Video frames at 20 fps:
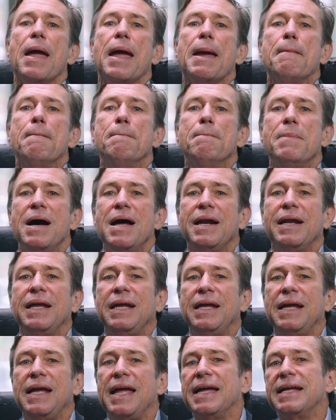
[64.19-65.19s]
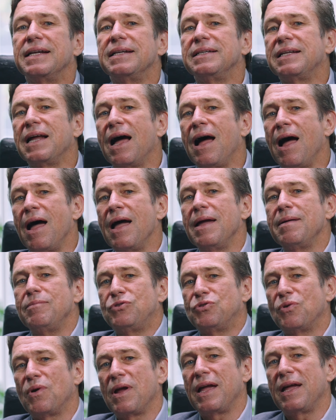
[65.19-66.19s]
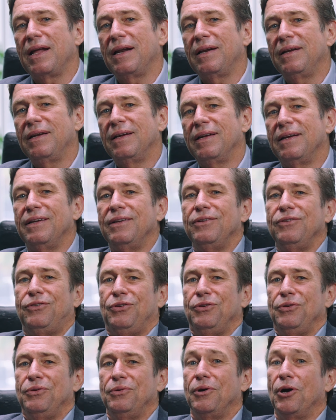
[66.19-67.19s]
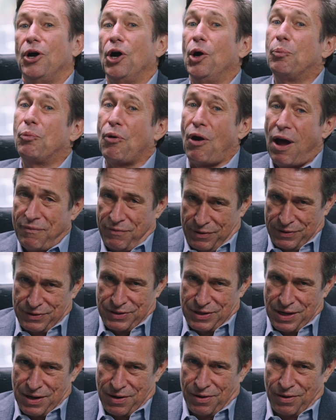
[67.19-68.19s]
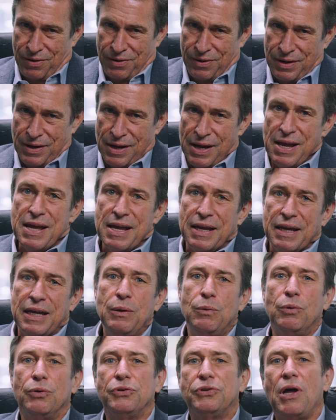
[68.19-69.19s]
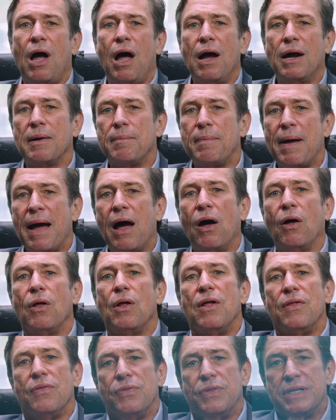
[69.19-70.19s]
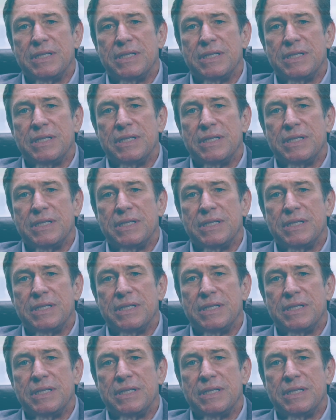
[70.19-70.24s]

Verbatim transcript: a money and time drain into a profit center. He will talk about the